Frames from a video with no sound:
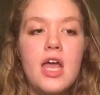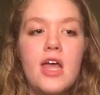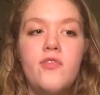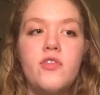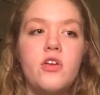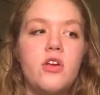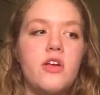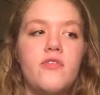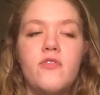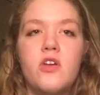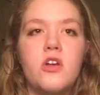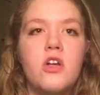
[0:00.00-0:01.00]
if
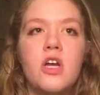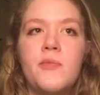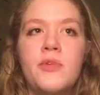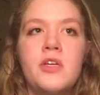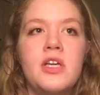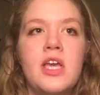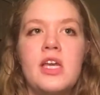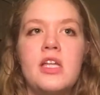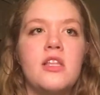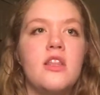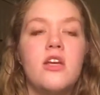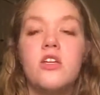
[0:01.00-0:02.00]
you're not
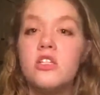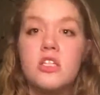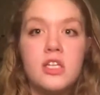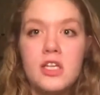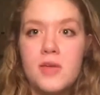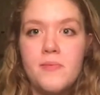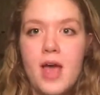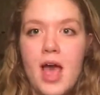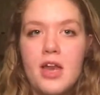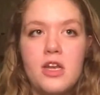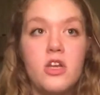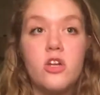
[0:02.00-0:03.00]
communicating, then they're just gonna get
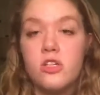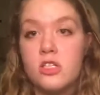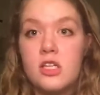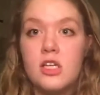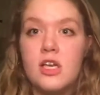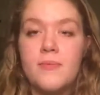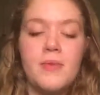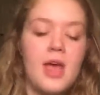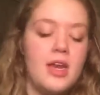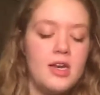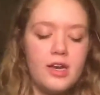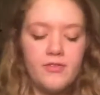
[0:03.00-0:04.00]
mad, and you're just gonna get
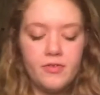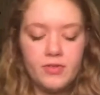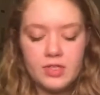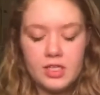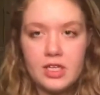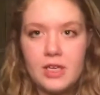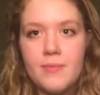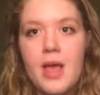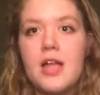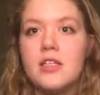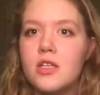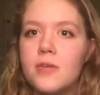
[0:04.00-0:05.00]
mad, and everyone's gonna get
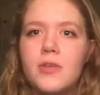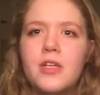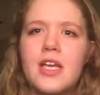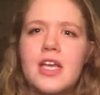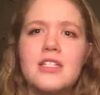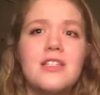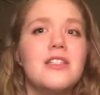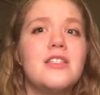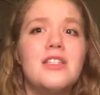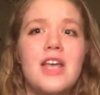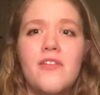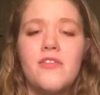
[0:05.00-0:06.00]
mad. So communication is
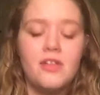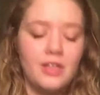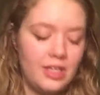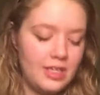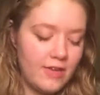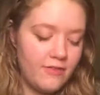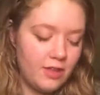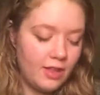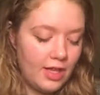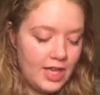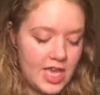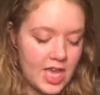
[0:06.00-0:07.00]
definitely
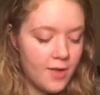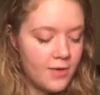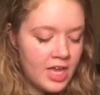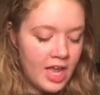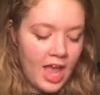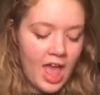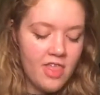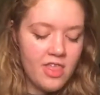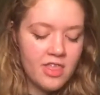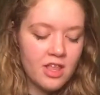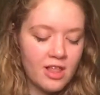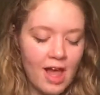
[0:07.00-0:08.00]
key. And
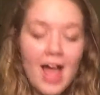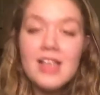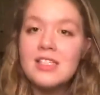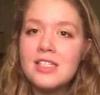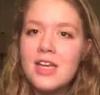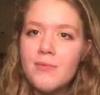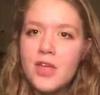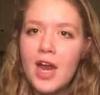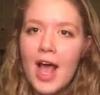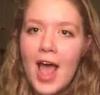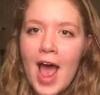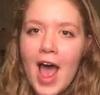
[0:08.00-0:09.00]
then the last tip that
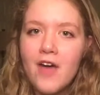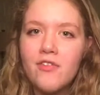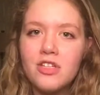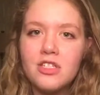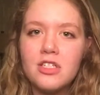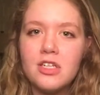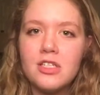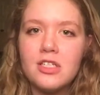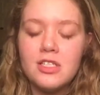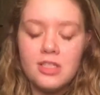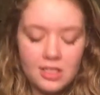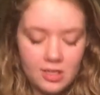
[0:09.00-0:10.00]
I have is
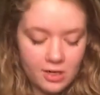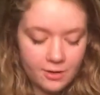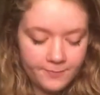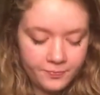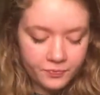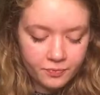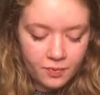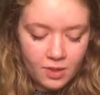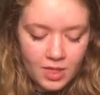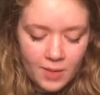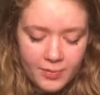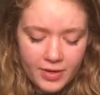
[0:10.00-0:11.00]
just,
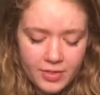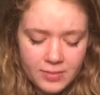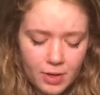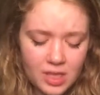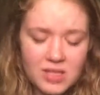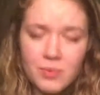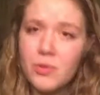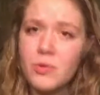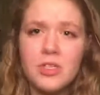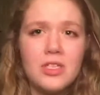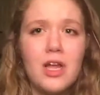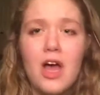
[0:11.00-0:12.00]
be responsible
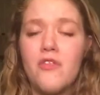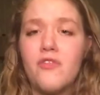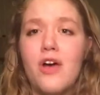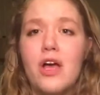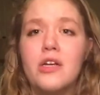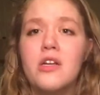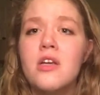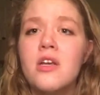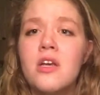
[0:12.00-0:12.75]
but still have fun.